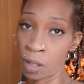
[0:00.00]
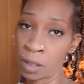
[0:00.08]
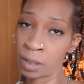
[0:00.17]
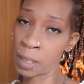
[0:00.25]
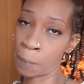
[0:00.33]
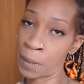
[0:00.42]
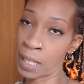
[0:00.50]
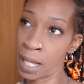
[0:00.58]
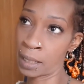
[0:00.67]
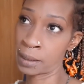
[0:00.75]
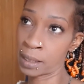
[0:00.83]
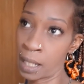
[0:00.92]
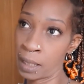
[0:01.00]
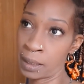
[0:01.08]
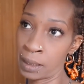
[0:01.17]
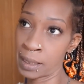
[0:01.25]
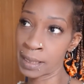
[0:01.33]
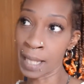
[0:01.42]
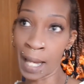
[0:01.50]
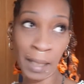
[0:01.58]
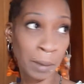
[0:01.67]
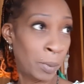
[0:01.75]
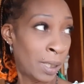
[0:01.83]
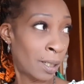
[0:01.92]
On top of that, a little
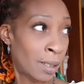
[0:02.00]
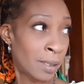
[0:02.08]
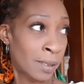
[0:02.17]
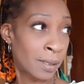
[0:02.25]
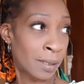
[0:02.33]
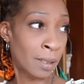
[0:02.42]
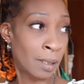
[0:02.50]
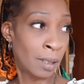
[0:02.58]
sad because